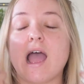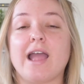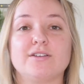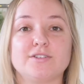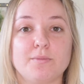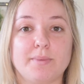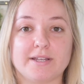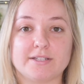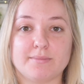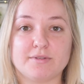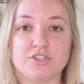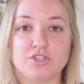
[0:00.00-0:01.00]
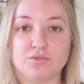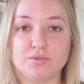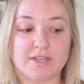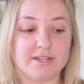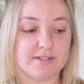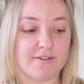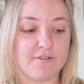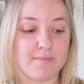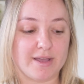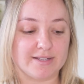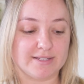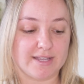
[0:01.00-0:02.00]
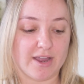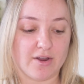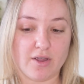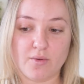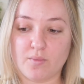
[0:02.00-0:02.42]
I also picked up two things of mascara.